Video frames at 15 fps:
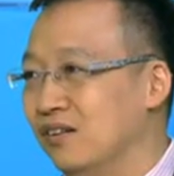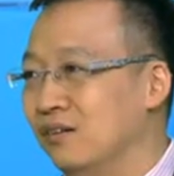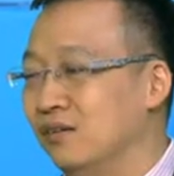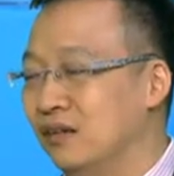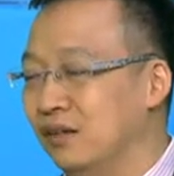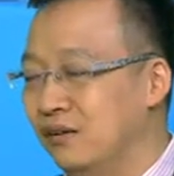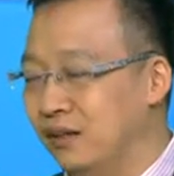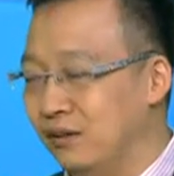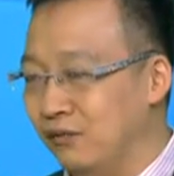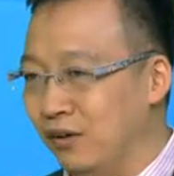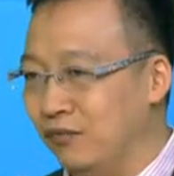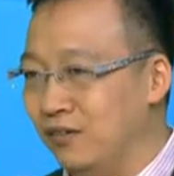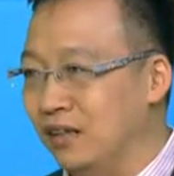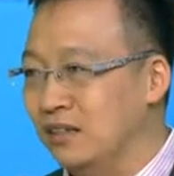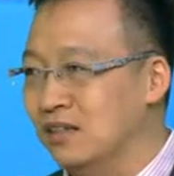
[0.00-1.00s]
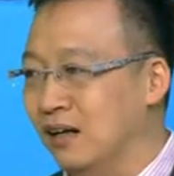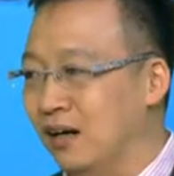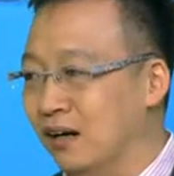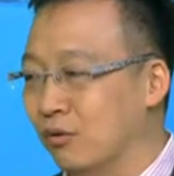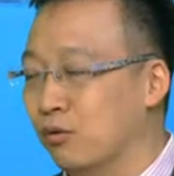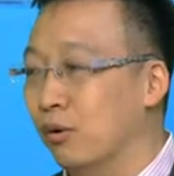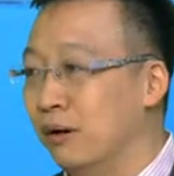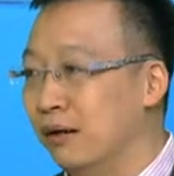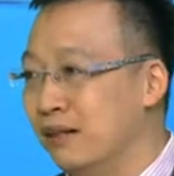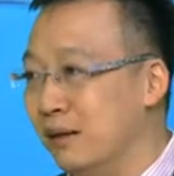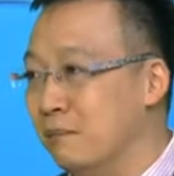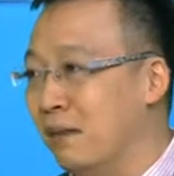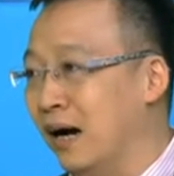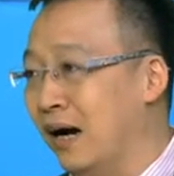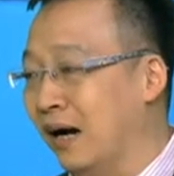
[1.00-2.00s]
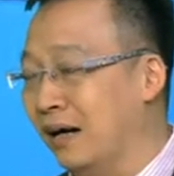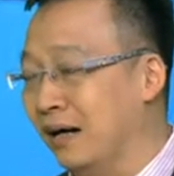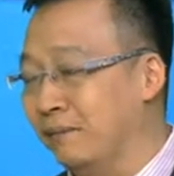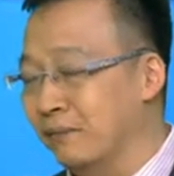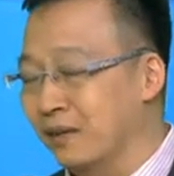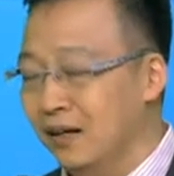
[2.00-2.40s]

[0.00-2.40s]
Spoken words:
to dealing with this growing demand.